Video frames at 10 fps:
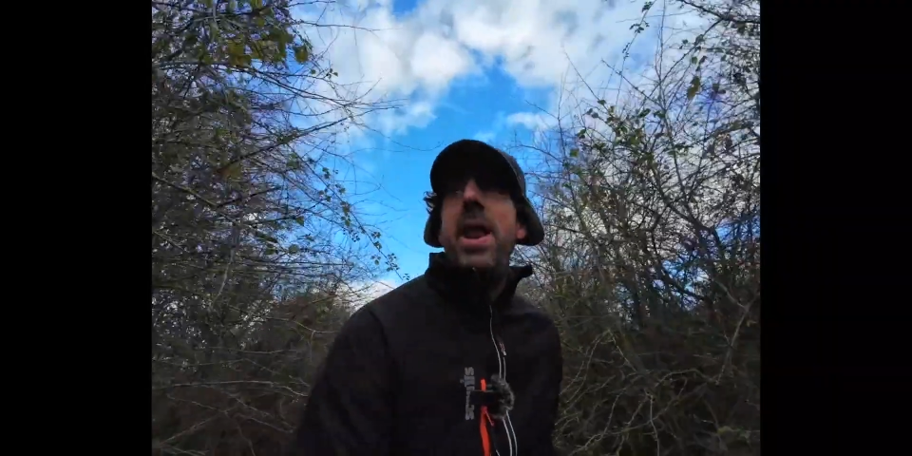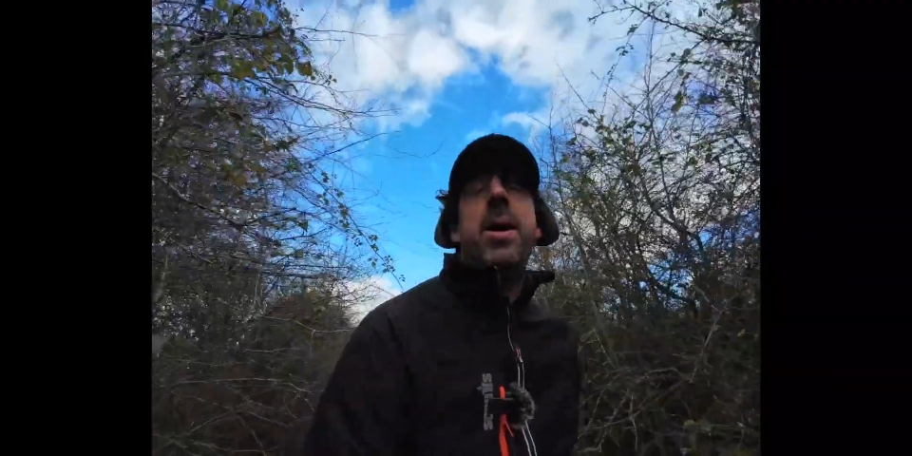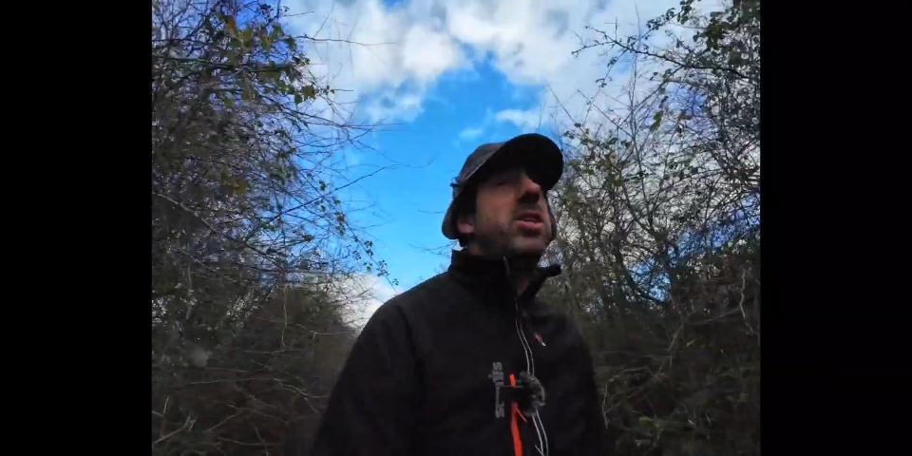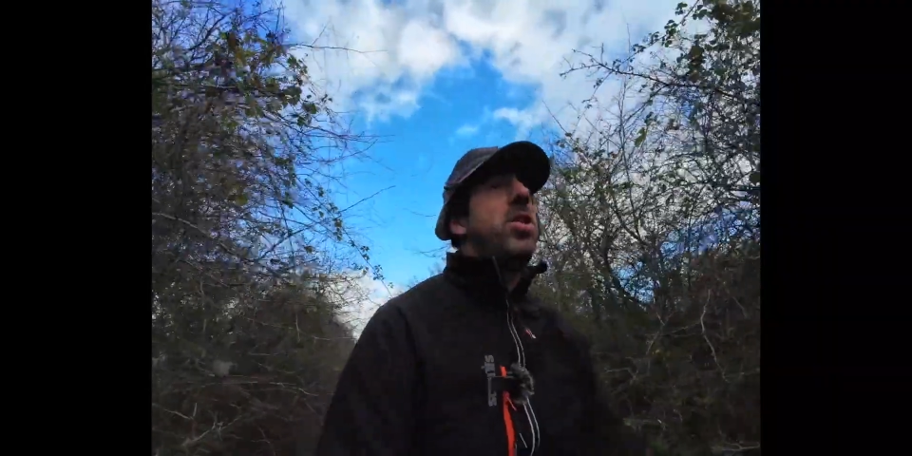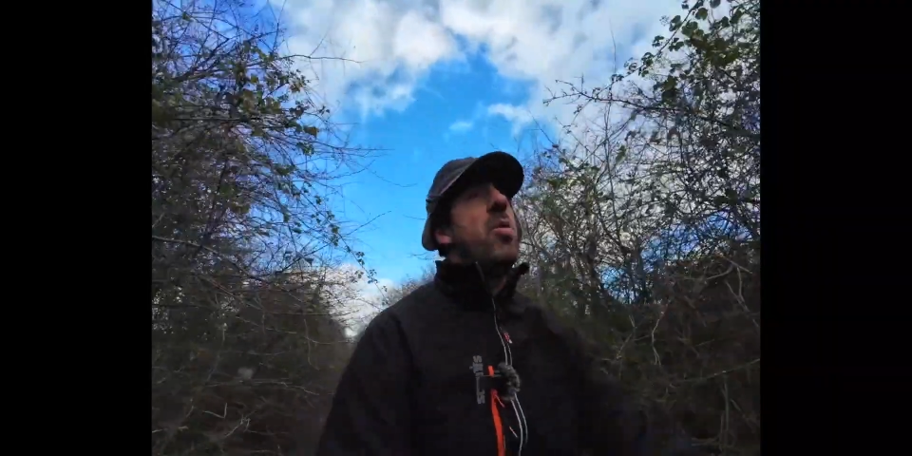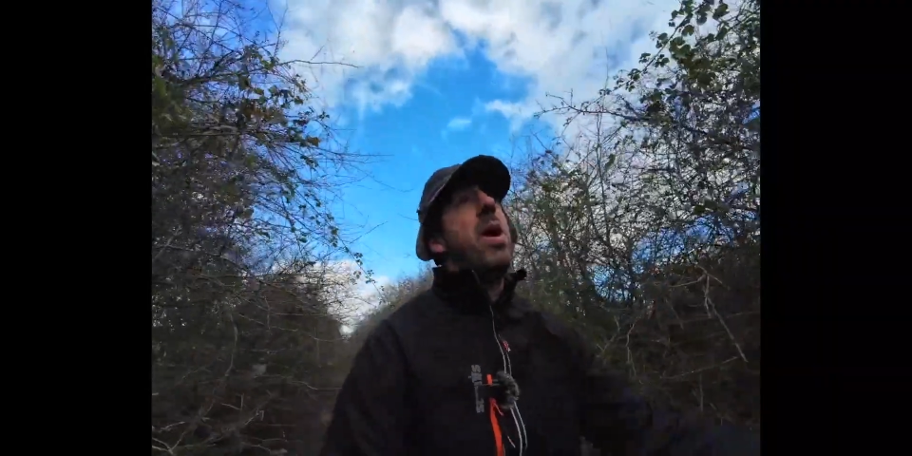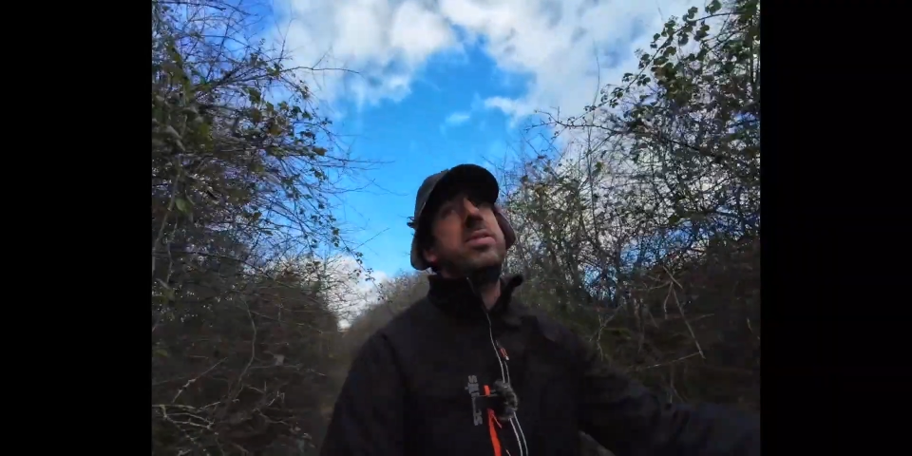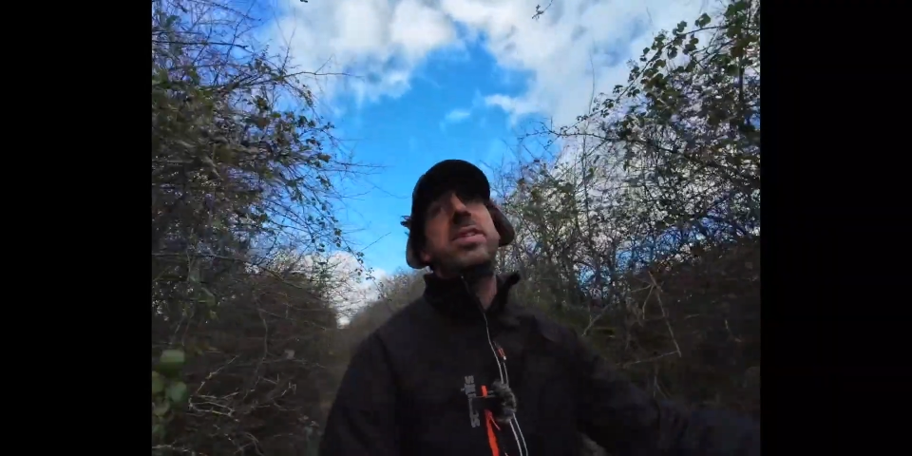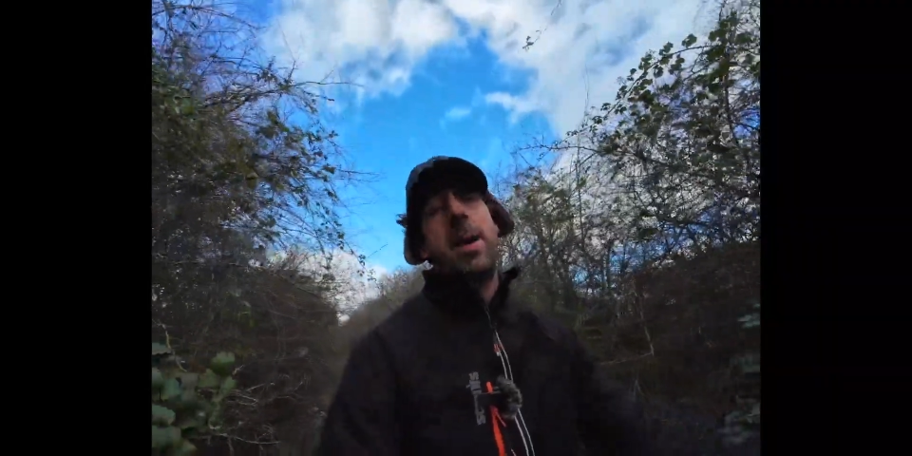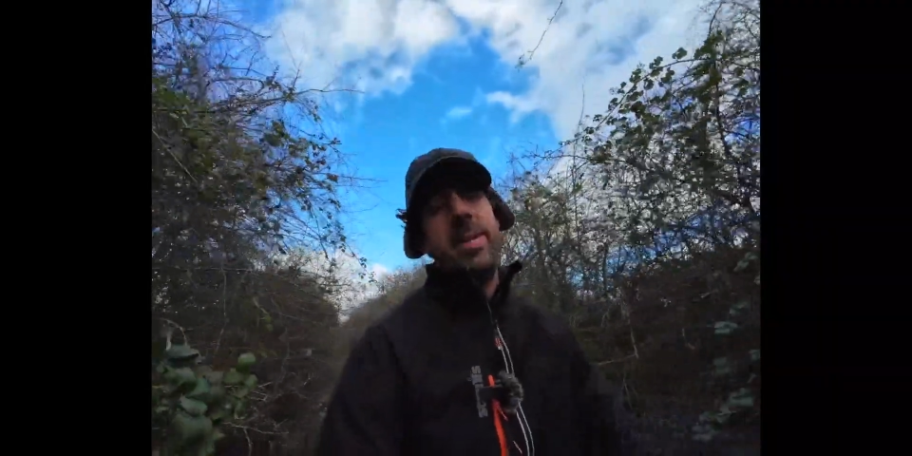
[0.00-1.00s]
it because who
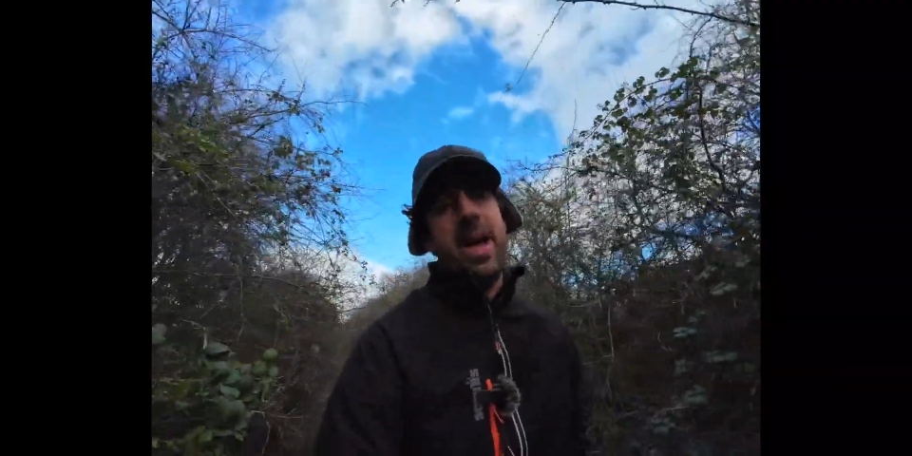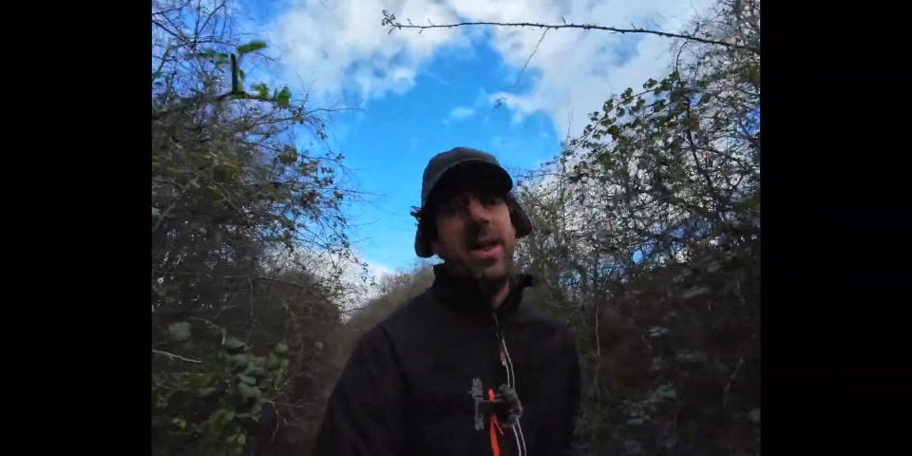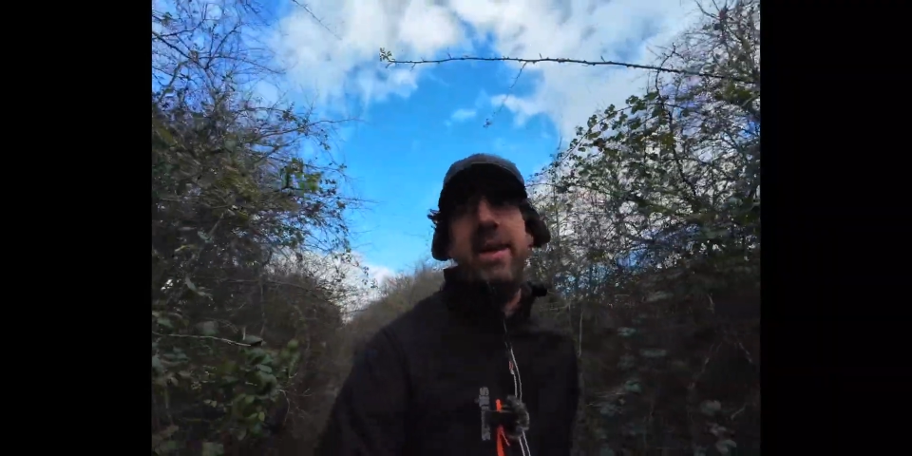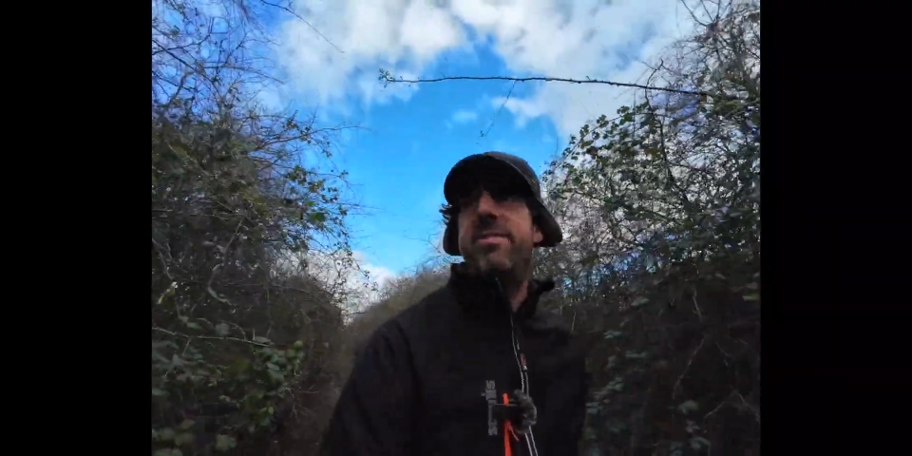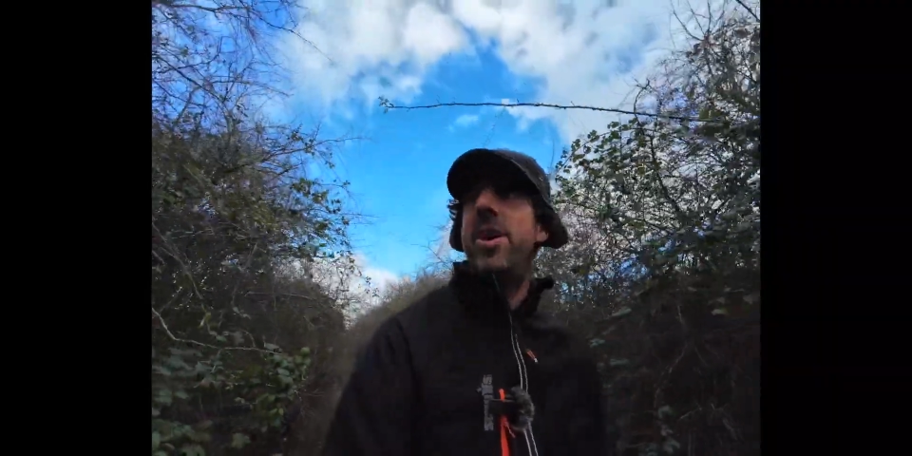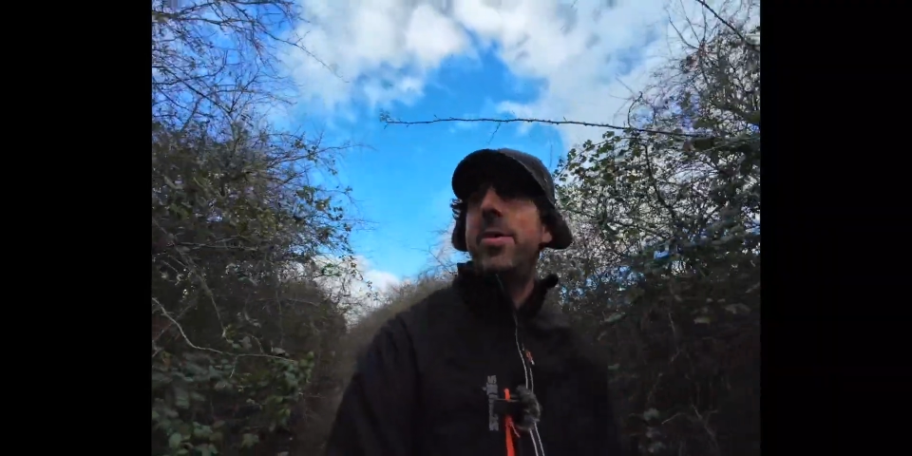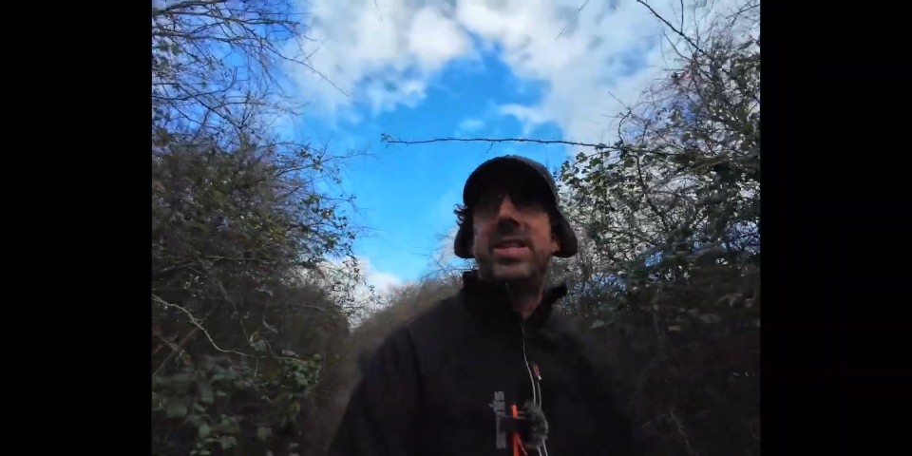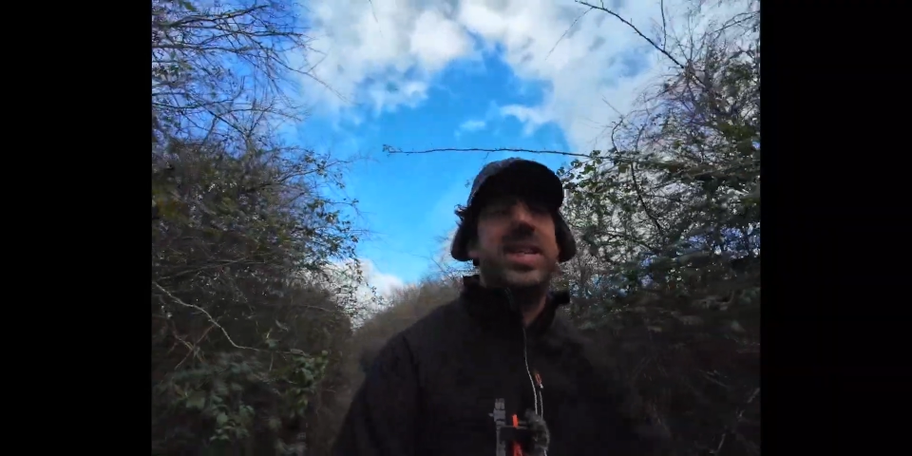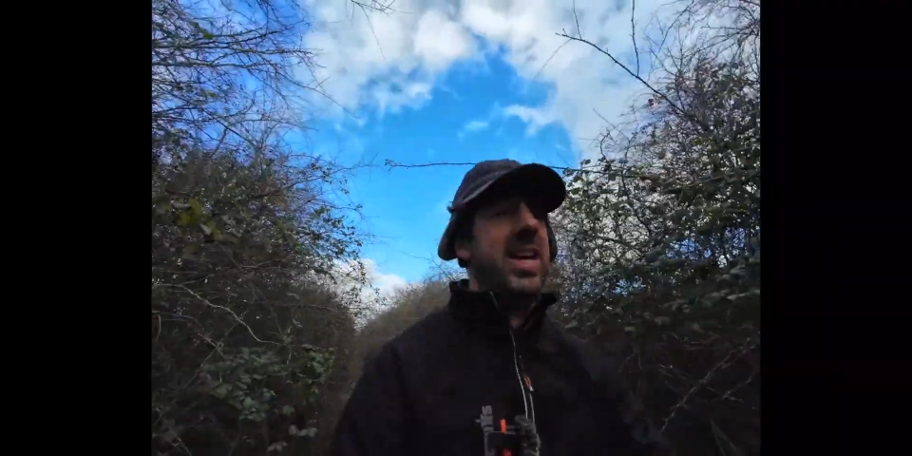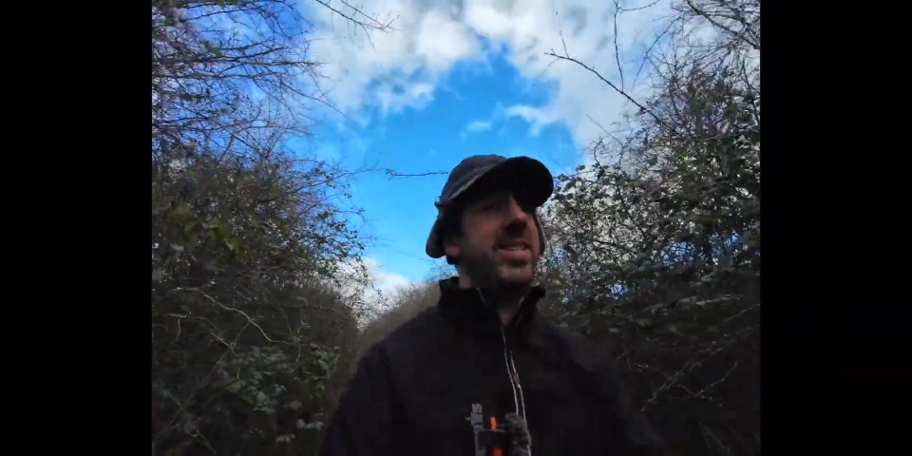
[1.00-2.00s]
else is coming down here and
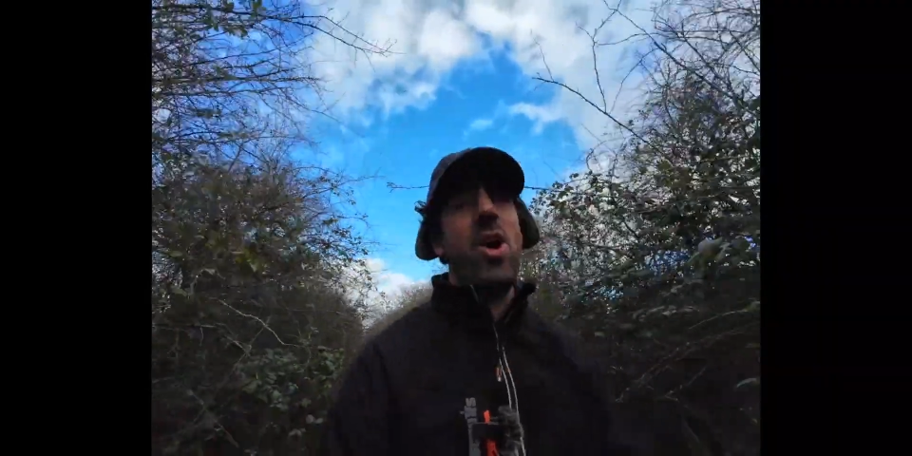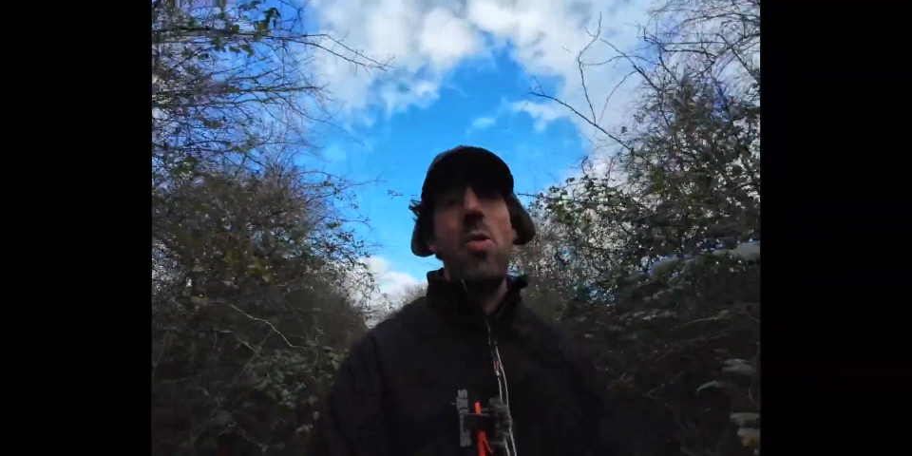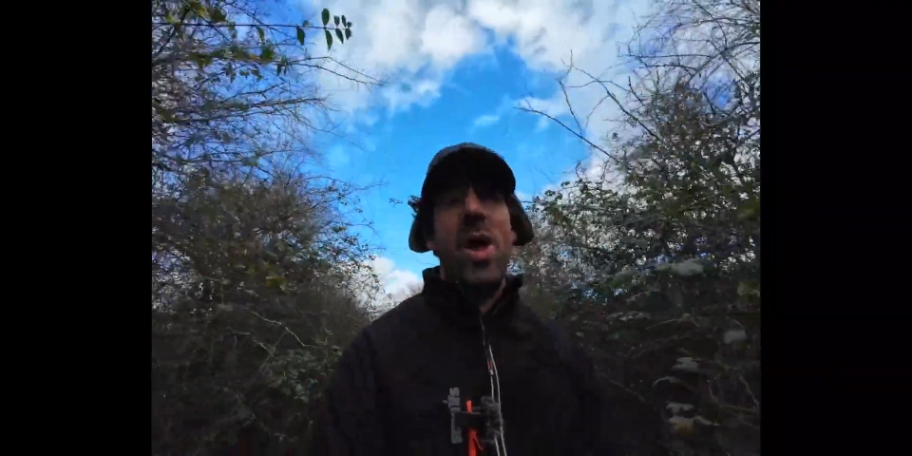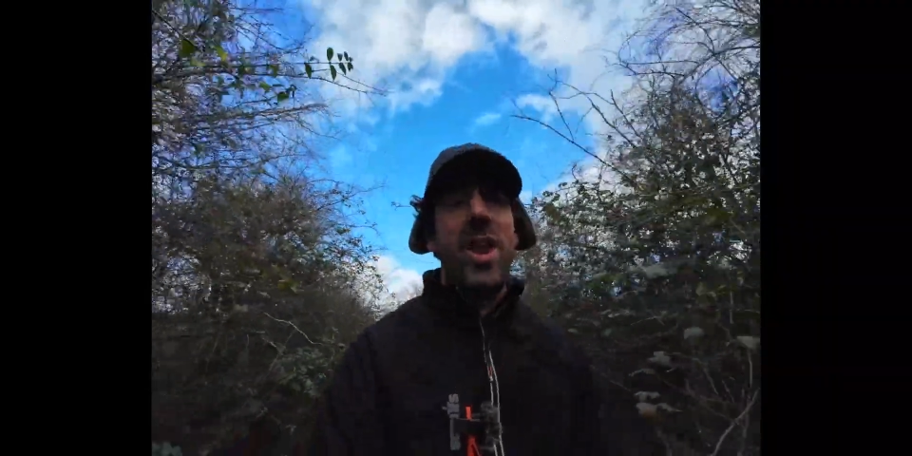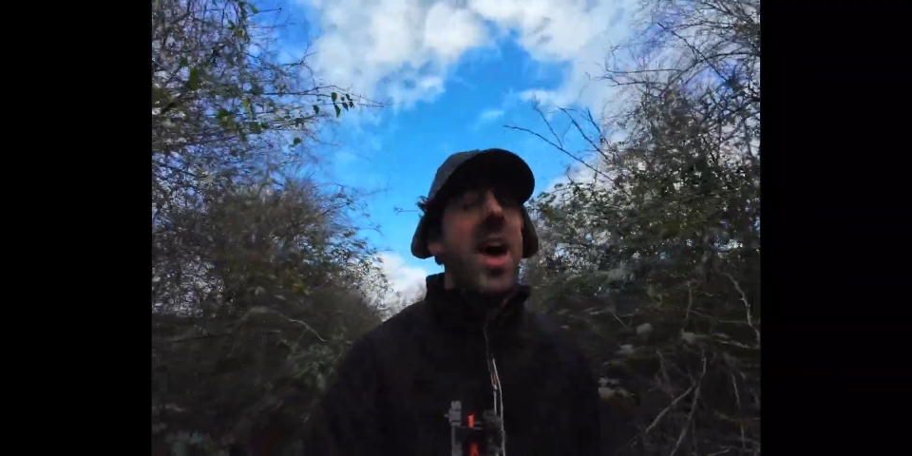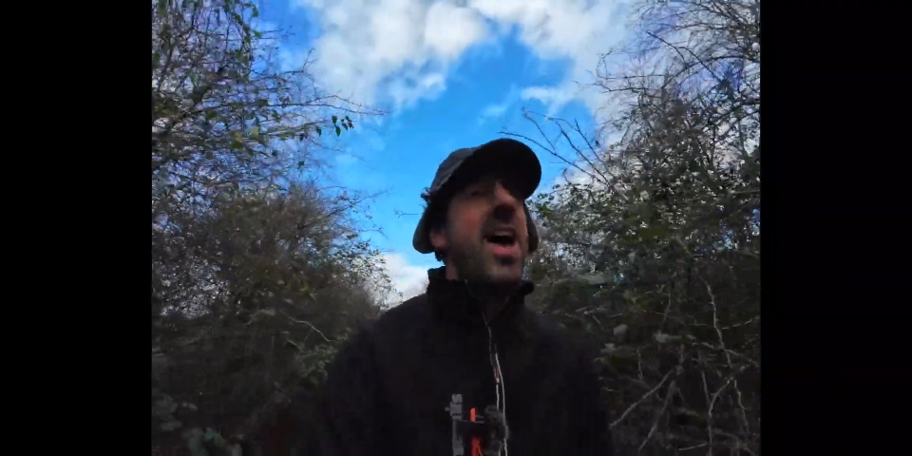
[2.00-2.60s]
noticing this? No one.